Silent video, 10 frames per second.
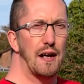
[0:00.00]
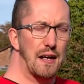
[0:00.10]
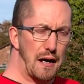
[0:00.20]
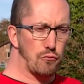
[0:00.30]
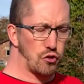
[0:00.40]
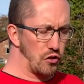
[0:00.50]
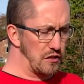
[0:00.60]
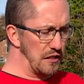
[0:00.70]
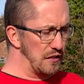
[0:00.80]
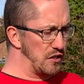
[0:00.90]
That was on the
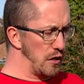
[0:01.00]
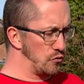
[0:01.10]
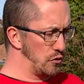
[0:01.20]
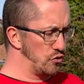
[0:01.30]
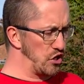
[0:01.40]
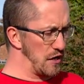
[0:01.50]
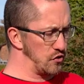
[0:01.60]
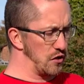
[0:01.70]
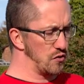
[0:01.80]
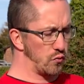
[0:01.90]
TT02
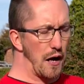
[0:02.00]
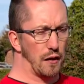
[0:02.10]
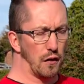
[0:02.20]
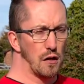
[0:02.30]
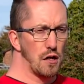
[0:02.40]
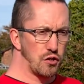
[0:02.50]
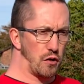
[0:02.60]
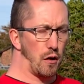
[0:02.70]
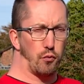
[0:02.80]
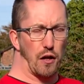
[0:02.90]
chassis as well, so
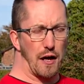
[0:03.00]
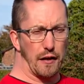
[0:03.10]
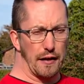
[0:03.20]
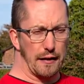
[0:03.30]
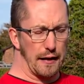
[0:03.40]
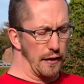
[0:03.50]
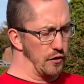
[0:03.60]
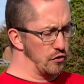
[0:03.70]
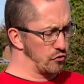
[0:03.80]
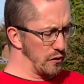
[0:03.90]
I'll put that link in the
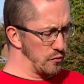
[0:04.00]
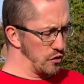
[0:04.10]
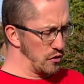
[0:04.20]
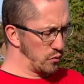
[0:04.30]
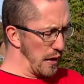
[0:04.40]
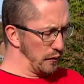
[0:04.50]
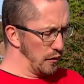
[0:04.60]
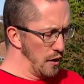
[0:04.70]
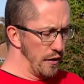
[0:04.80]
description as well.